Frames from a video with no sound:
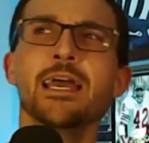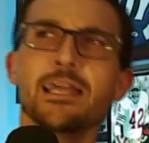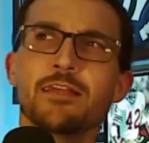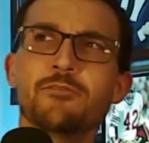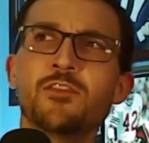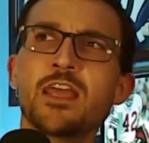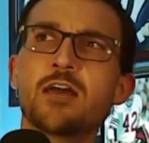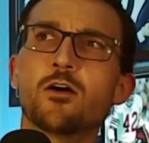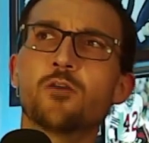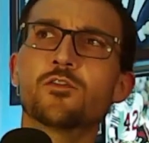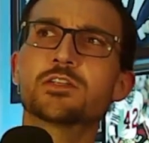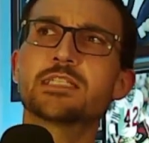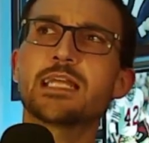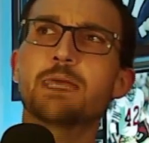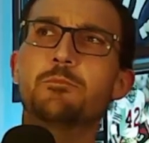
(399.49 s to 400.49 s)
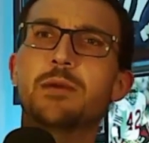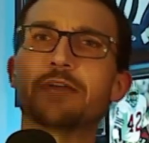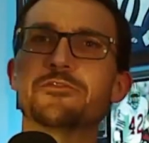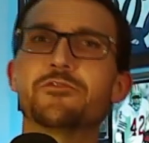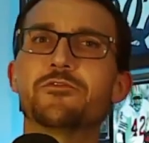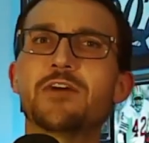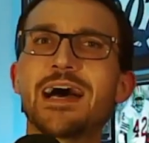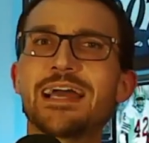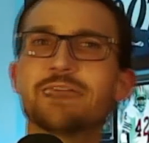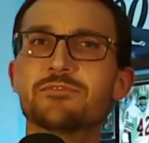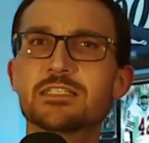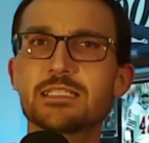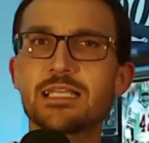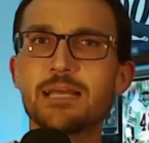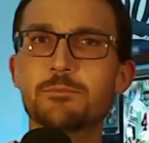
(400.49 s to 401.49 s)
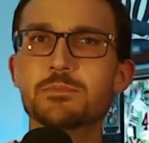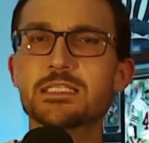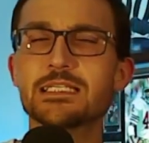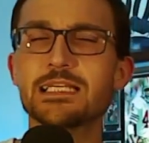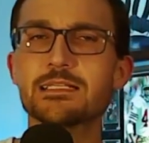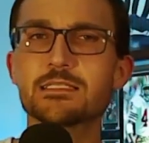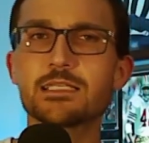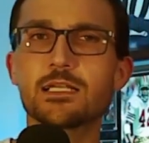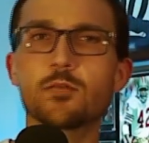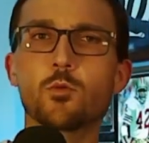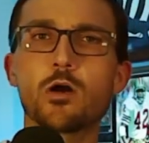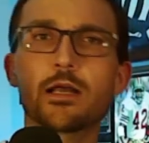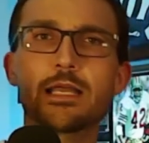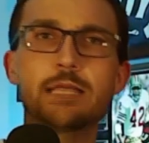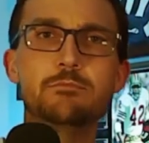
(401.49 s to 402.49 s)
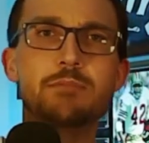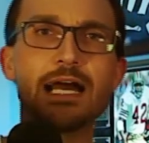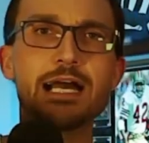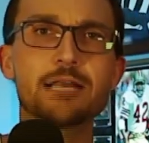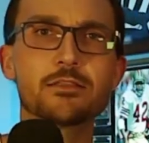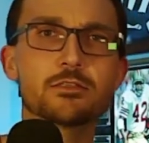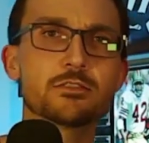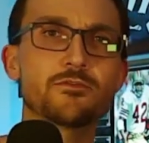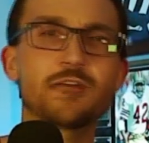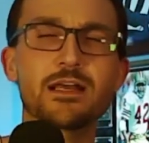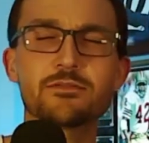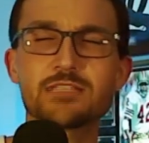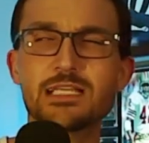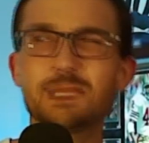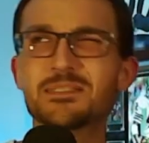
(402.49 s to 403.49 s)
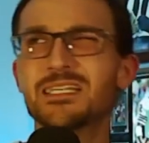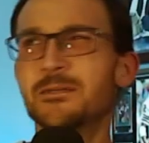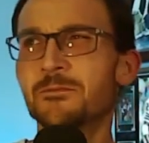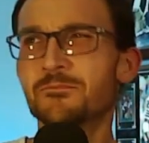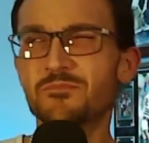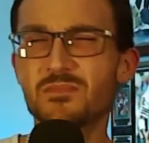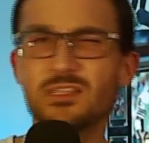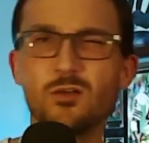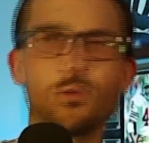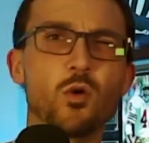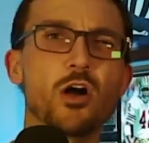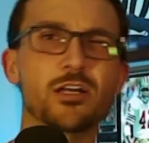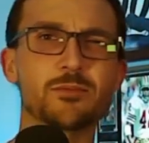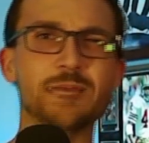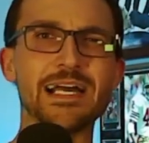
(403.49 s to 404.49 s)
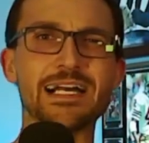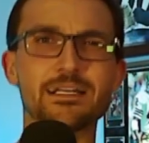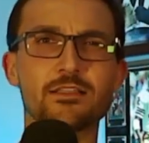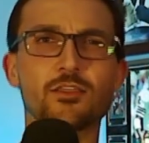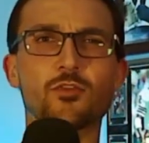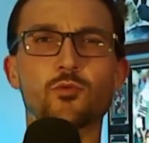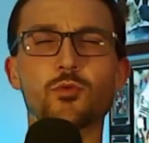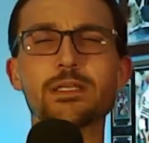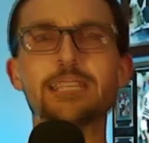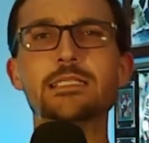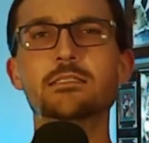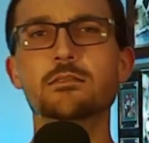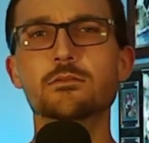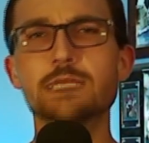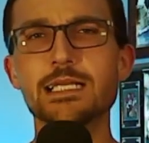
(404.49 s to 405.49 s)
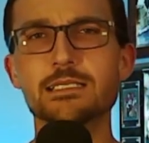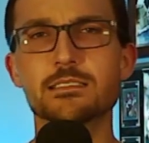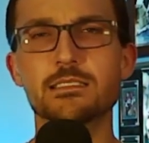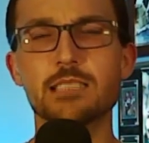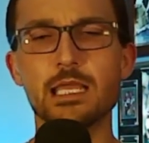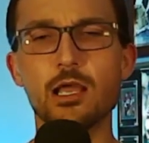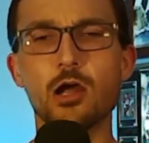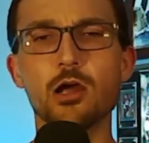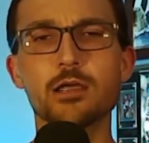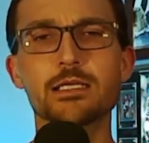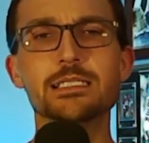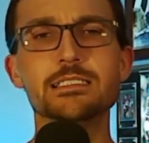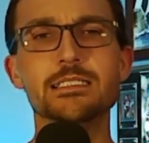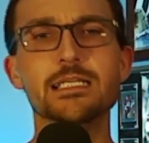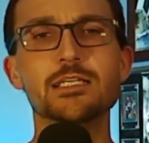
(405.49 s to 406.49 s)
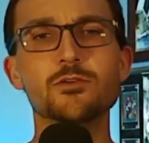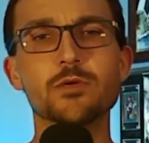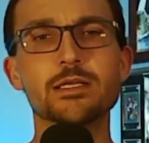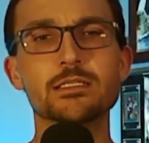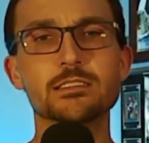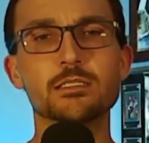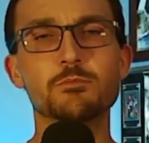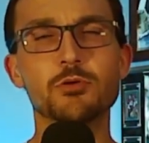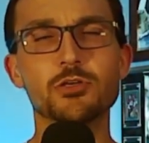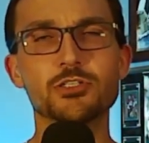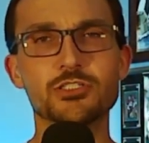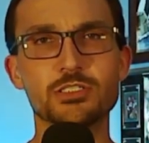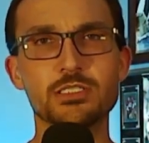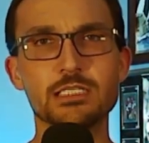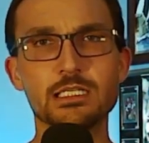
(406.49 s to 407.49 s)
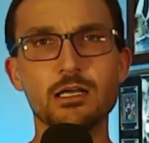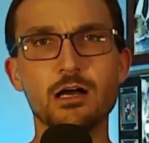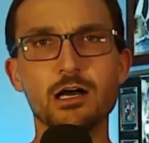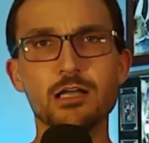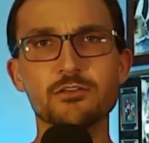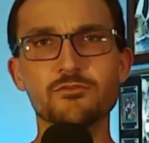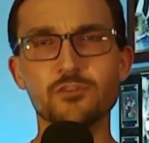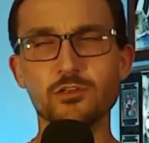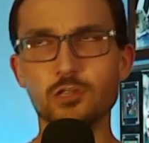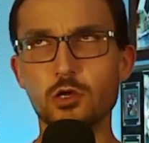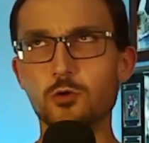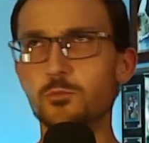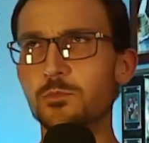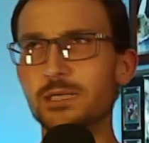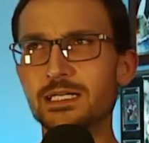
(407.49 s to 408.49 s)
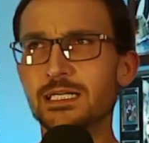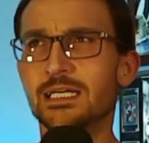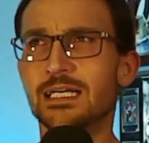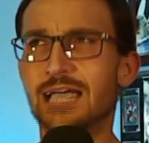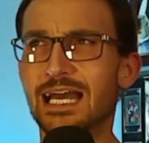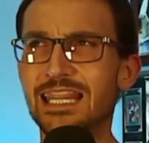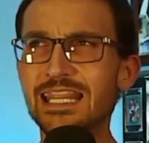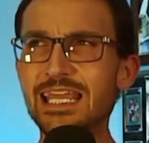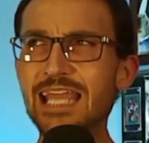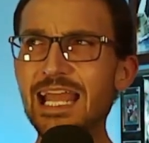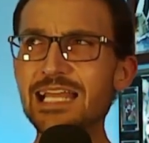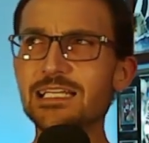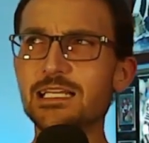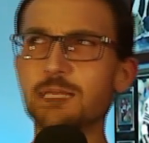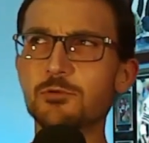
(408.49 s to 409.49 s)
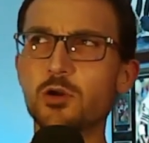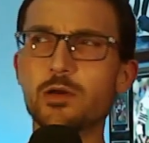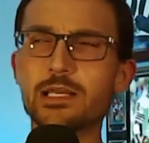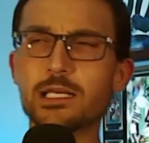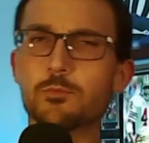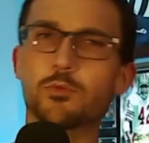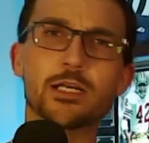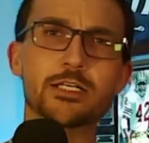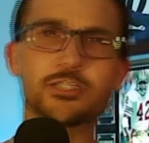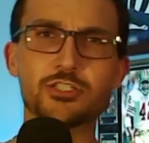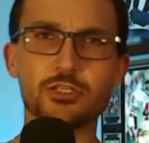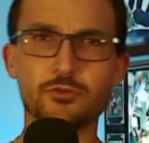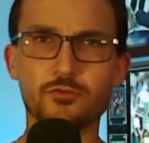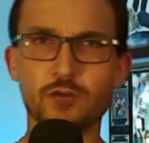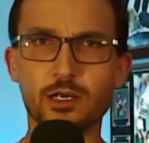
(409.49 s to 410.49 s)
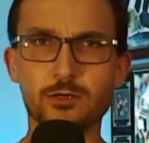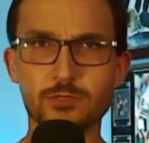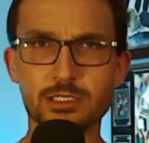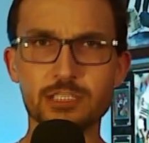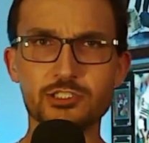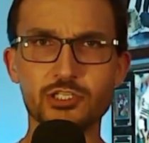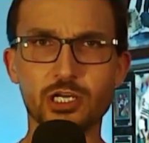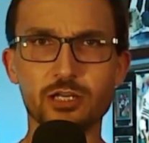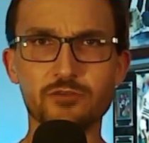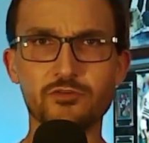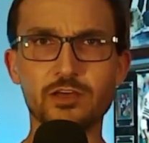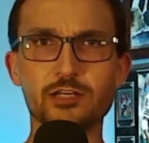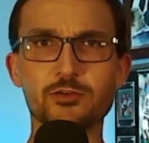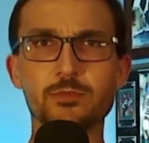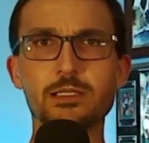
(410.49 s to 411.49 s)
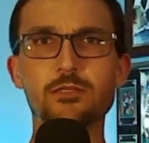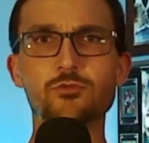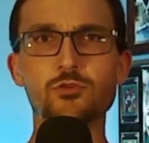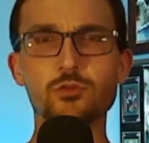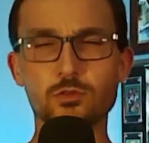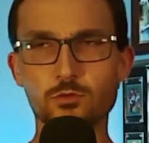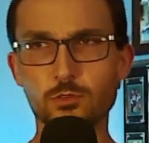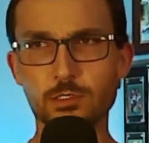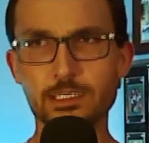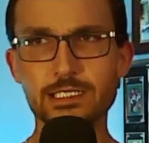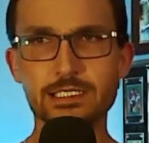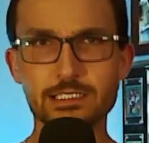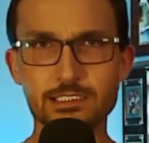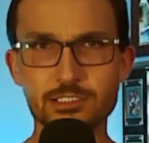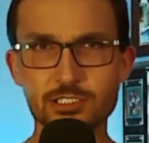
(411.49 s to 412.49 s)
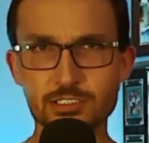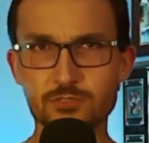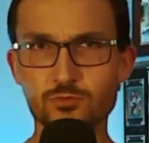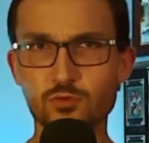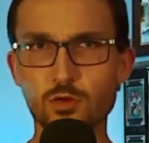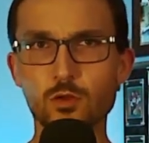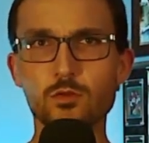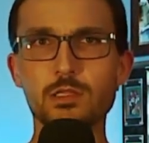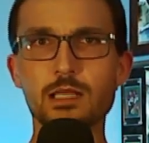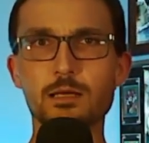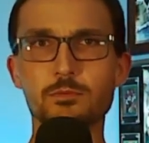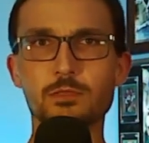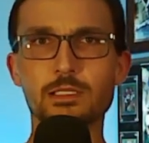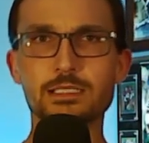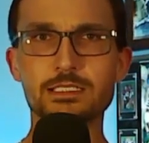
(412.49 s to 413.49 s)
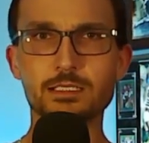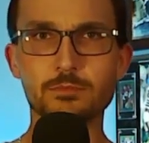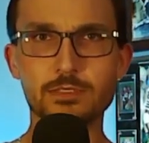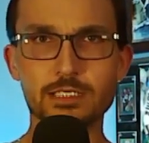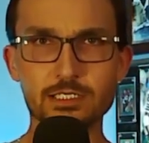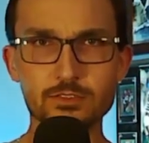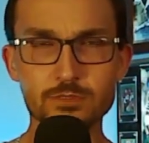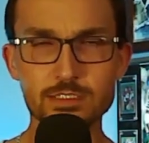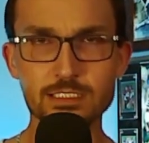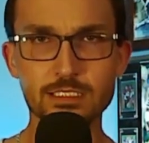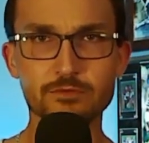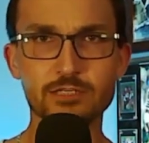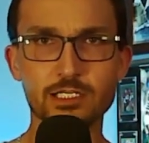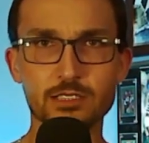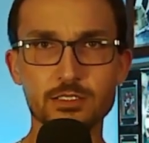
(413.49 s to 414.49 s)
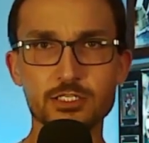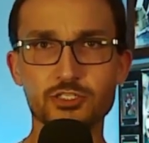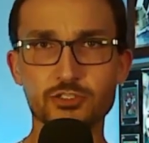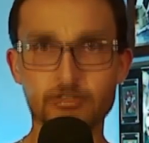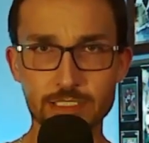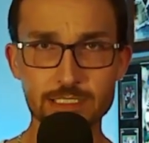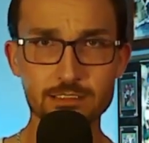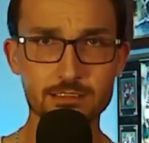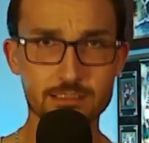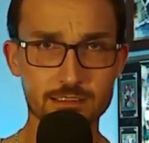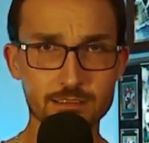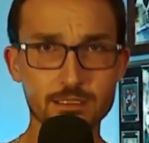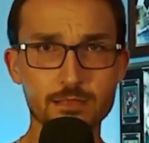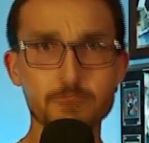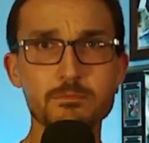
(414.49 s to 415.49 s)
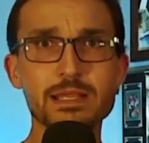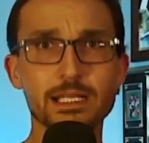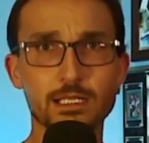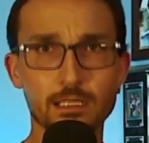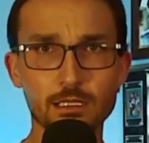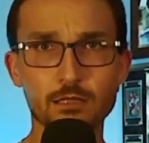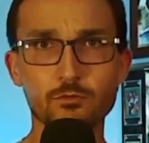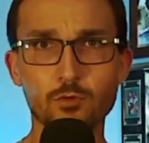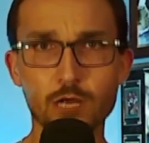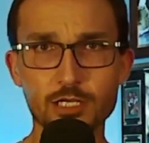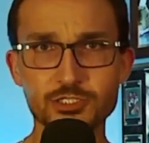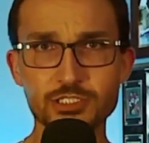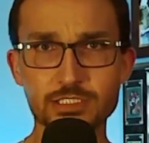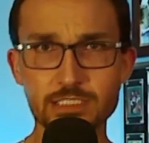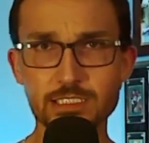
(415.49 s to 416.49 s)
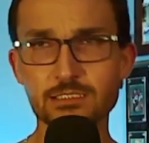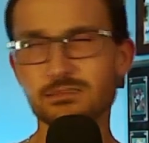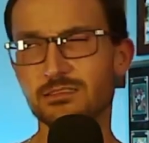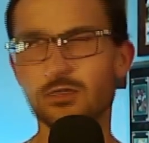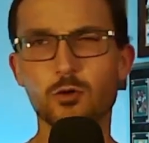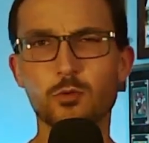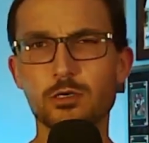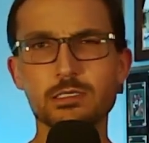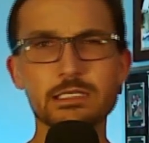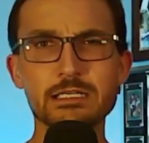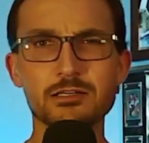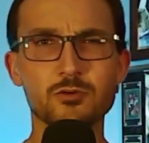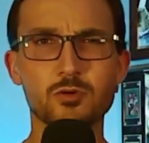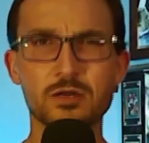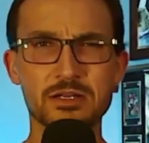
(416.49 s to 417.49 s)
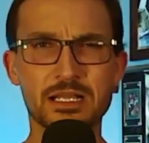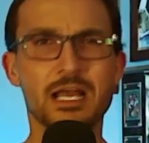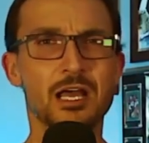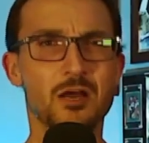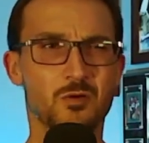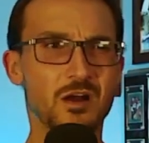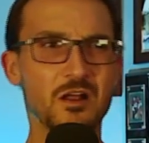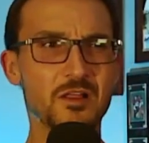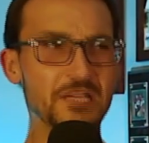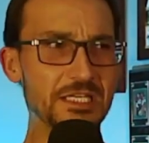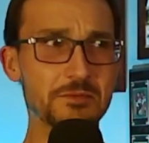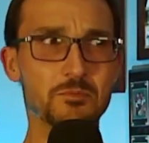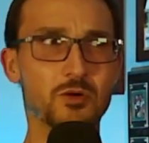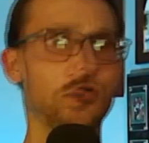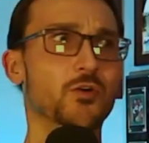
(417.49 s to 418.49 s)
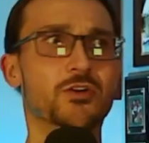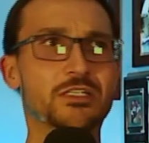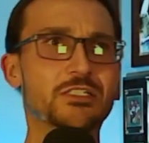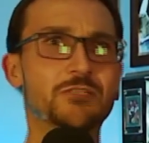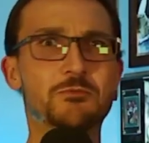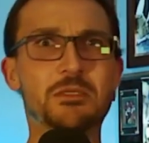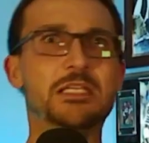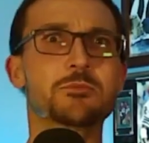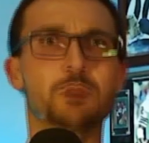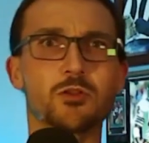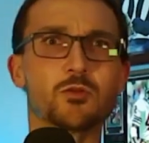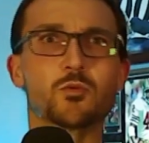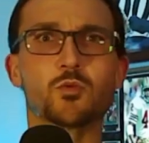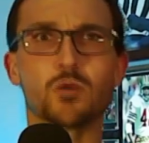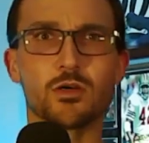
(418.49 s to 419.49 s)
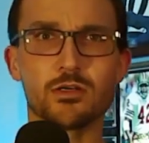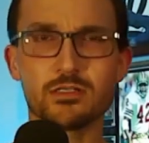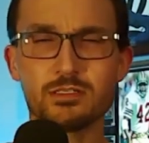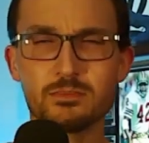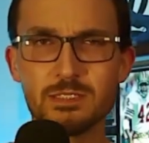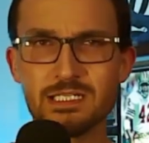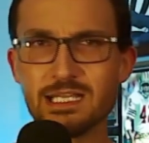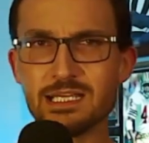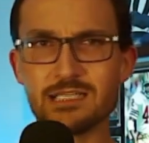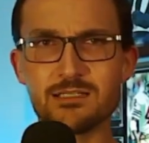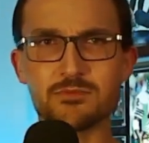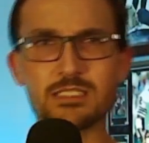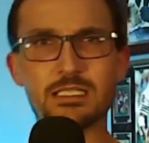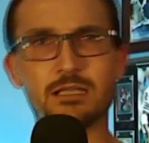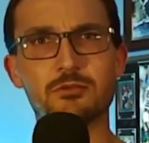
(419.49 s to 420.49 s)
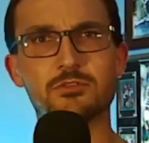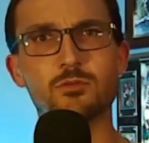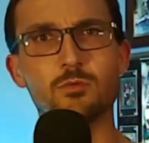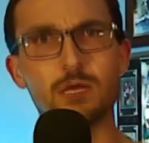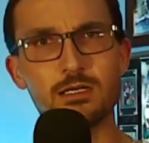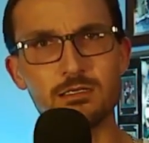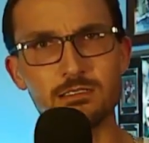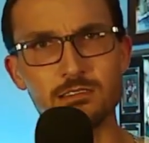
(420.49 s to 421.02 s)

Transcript: If they overstep by 5 steps instead of walking back those 5 steps, they'll walk back 3. So yes, they are continuing to push the envelope, but they ended up going a bridge too far with the John Fetterman rule, where he could just roll up like somebody who was living on the streets in the middle of Washington, nowhere near where all the important people work. But yeah, he was allowed to wear his